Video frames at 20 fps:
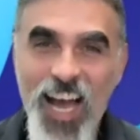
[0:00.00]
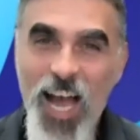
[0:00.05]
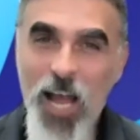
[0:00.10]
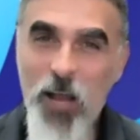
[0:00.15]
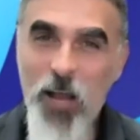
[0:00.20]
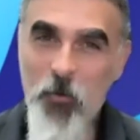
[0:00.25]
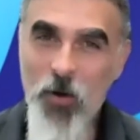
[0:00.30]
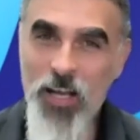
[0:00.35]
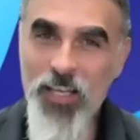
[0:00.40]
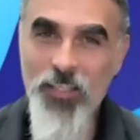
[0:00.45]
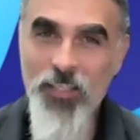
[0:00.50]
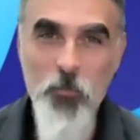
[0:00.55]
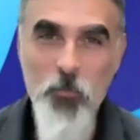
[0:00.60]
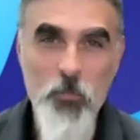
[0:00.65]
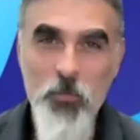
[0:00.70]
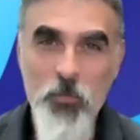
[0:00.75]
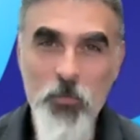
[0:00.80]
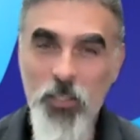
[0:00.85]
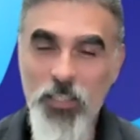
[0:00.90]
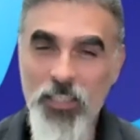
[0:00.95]
I went and we
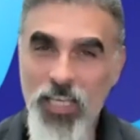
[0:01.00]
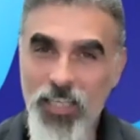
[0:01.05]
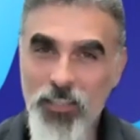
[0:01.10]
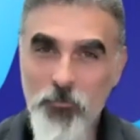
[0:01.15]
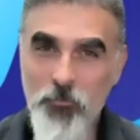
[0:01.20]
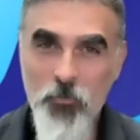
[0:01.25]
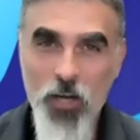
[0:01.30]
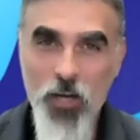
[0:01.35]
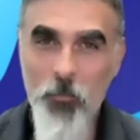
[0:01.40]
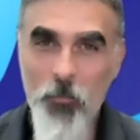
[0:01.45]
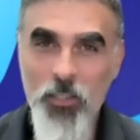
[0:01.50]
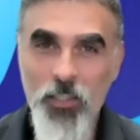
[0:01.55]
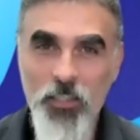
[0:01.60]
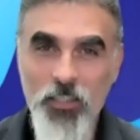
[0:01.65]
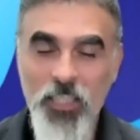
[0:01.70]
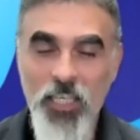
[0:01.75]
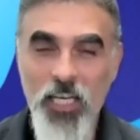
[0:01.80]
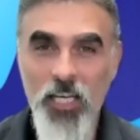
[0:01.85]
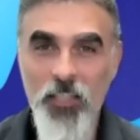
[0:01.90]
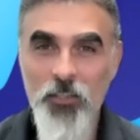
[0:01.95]
put a nice property under
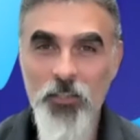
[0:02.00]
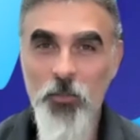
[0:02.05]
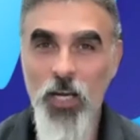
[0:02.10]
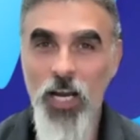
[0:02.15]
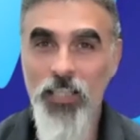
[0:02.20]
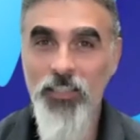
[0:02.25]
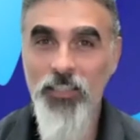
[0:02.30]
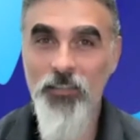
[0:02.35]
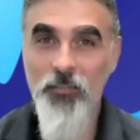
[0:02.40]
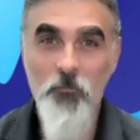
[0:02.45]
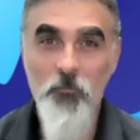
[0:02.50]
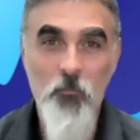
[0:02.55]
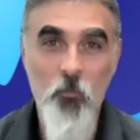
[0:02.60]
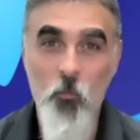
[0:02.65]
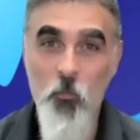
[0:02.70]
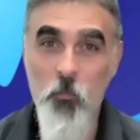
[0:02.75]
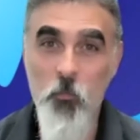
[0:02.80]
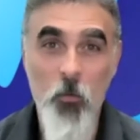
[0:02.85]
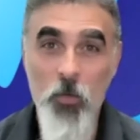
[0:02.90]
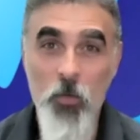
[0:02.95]
contract,
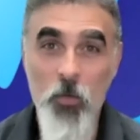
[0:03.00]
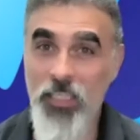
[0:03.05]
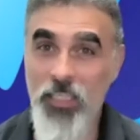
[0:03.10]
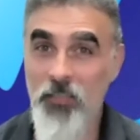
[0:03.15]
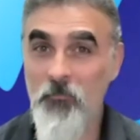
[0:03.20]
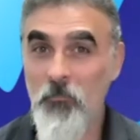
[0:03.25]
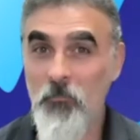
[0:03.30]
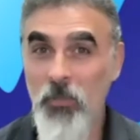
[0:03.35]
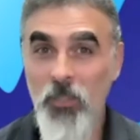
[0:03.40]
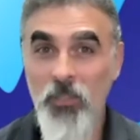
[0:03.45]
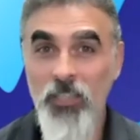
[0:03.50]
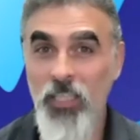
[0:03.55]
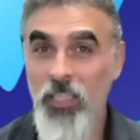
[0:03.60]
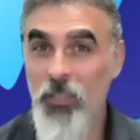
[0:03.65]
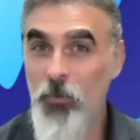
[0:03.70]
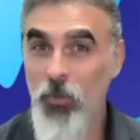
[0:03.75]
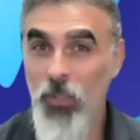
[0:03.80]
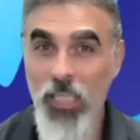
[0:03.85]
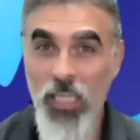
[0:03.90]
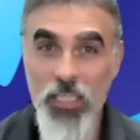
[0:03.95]
but we didn't build any
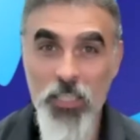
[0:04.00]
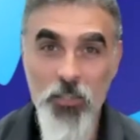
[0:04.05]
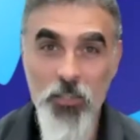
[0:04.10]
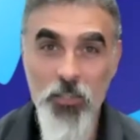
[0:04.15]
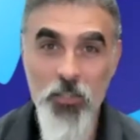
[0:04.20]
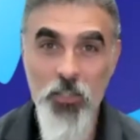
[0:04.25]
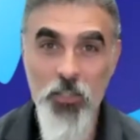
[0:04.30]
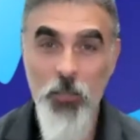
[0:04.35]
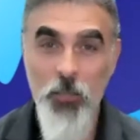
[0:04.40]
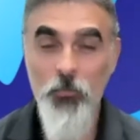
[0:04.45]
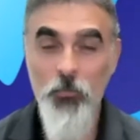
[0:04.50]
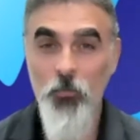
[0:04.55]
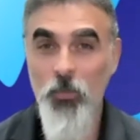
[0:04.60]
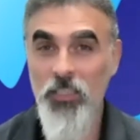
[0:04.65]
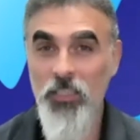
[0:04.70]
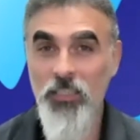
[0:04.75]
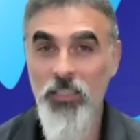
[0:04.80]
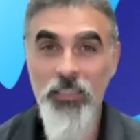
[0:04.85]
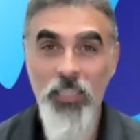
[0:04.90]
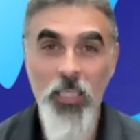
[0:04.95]
relationships. We
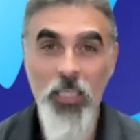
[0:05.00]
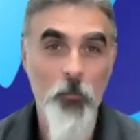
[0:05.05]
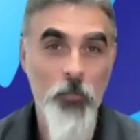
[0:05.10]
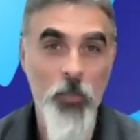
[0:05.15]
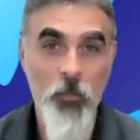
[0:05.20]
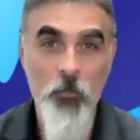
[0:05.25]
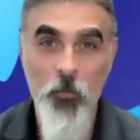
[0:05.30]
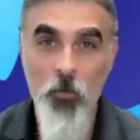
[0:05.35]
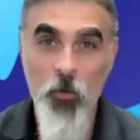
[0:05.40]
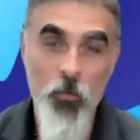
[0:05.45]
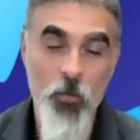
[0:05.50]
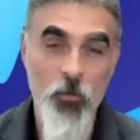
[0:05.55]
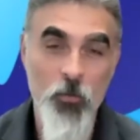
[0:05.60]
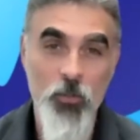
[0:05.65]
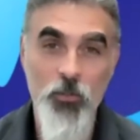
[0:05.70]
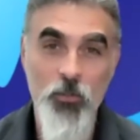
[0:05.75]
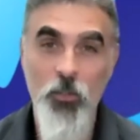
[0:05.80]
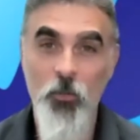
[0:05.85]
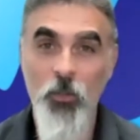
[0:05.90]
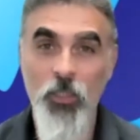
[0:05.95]
didn't tell people what we were
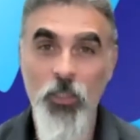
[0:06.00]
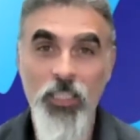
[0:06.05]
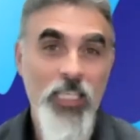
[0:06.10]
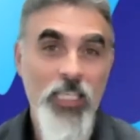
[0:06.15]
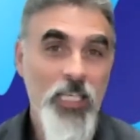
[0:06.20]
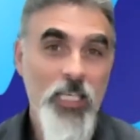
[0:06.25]
doing.